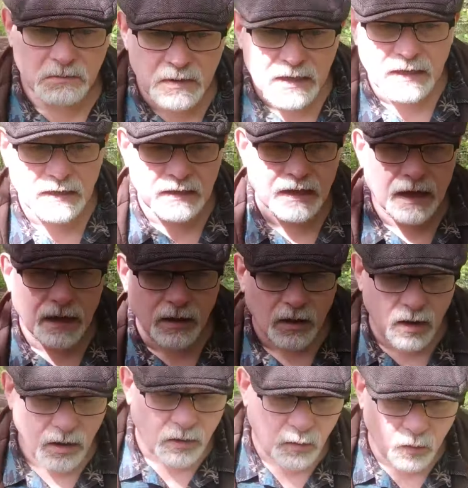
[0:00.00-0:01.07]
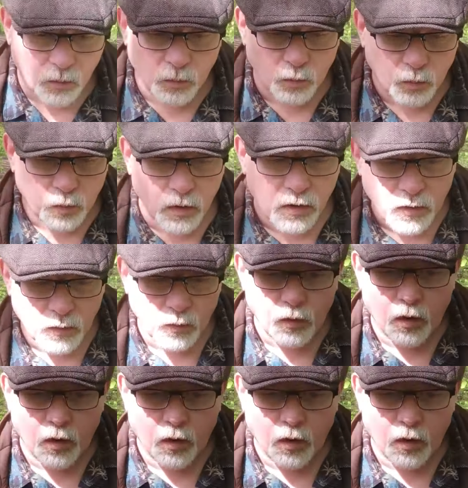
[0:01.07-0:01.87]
me that we're